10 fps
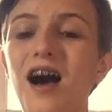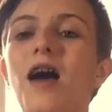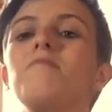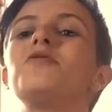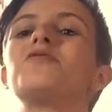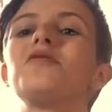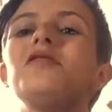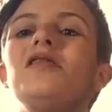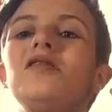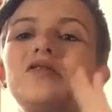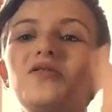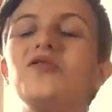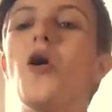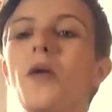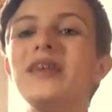I'm just
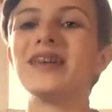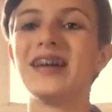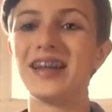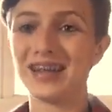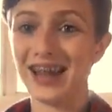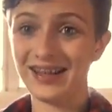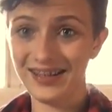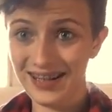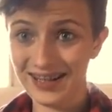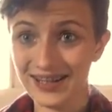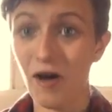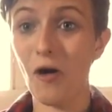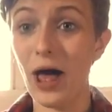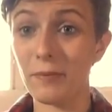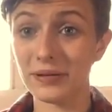so excited. And this has
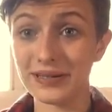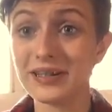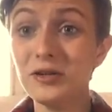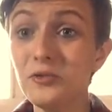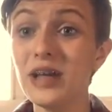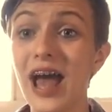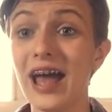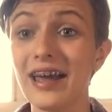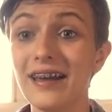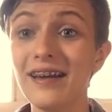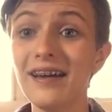all happened today.